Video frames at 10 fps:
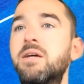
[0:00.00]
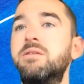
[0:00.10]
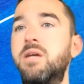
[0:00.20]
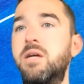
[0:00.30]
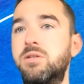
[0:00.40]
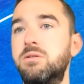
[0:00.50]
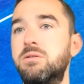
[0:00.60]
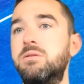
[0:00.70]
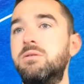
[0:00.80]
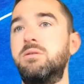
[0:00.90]

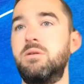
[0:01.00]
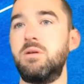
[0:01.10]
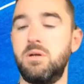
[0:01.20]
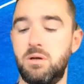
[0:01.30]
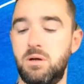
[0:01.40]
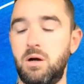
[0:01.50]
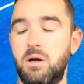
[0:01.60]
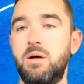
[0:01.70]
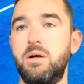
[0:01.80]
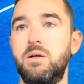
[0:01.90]
sections
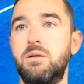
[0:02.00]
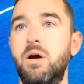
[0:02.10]
on